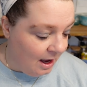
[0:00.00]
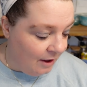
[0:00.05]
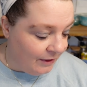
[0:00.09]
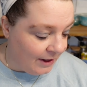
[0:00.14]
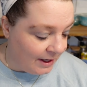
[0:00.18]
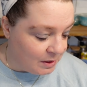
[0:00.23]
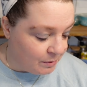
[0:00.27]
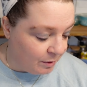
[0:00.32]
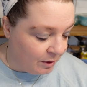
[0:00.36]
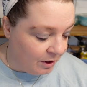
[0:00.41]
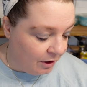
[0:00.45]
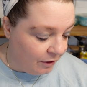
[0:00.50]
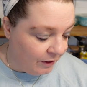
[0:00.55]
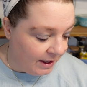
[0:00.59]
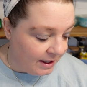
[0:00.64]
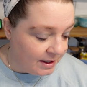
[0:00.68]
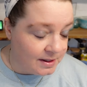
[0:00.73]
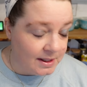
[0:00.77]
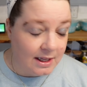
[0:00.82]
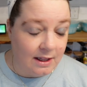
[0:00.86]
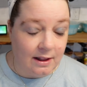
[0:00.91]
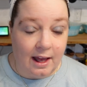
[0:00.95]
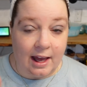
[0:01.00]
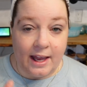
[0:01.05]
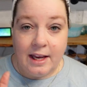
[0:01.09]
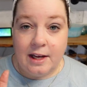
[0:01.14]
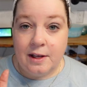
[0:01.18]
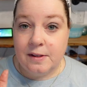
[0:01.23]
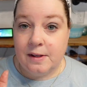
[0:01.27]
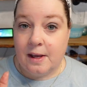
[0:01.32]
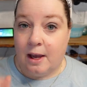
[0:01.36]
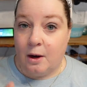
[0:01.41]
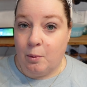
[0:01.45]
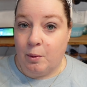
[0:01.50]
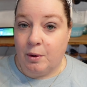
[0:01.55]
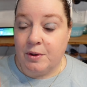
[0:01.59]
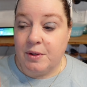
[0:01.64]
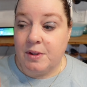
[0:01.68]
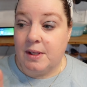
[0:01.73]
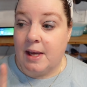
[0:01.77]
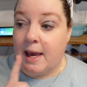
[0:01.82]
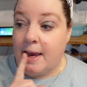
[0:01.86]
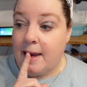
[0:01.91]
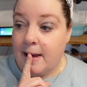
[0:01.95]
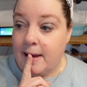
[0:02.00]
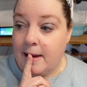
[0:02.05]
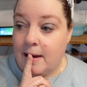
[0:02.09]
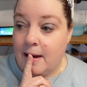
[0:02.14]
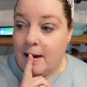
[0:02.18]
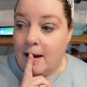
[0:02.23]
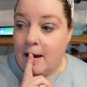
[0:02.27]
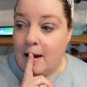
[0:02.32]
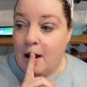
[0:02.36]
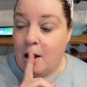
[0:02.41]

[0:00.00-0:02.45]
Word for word: That's one of the things he likes. I will say